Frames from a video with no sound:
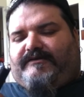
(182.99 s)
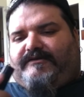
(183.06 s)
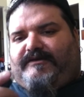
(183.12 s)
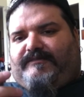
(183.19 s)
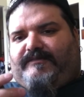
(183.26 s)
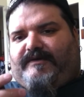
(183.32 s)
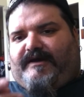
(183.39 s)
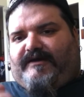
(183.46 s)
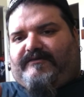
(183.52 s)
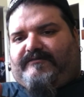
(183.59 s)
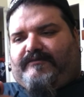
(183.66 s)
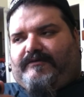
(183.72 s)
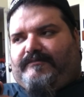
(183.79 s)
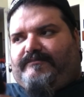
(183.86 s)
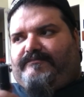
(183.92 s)
I keep
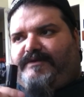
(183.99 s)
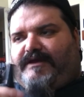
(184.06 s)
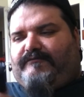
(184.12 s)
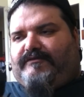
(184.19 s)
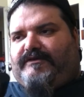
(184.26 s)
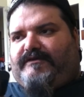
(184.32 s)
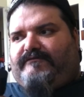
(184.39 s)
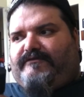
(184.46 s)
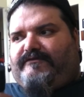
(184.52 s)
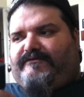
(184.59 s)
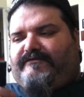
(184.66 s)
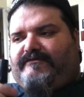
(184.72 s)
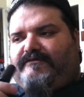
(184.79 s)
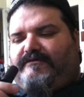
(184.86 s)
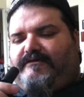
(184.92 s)
aspirin, pain
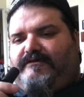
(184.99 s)
relievers,